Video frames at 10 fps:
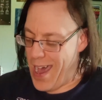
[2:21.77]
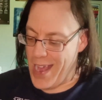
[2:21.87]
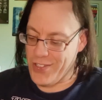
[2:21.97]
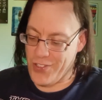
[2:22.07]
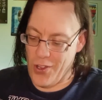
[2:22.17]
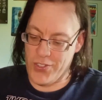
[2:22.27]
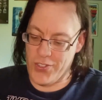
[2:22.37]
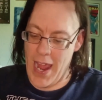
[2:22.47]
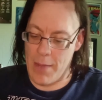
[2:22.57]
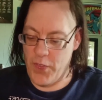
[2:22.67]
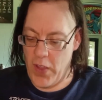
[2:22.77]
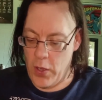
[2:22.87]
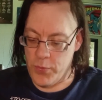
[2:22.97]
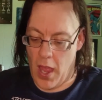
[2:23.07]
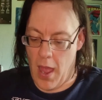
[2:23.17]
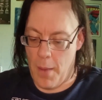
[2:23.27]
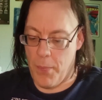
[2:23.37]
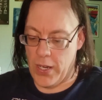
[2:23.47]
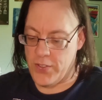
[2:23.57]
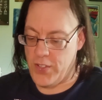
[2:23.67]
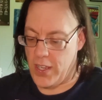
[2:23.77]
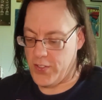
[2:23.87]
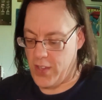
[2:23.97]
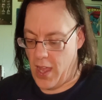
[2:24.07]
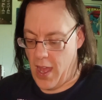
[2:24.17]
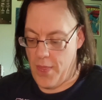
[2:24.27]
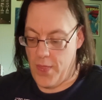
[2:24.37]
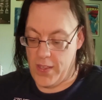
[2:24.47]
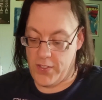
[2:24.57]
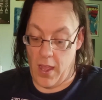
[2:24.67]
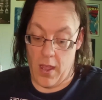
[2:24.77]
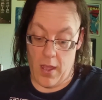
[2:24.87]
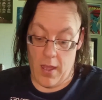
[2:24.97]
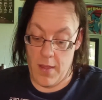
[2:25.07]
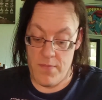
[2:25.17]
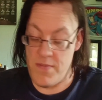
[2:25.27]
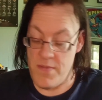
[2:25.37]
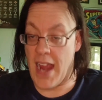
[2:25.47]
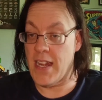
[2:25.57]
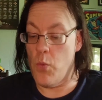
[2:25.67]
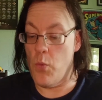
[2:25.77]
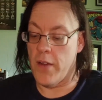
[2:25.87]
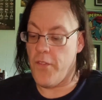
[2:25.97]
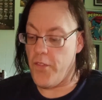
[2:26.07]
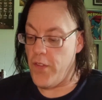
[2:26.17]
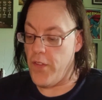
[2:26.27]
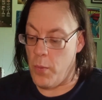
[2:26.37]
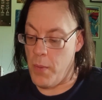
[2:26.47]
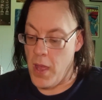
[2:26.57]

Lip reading: so Synapse Films brings us this 91 film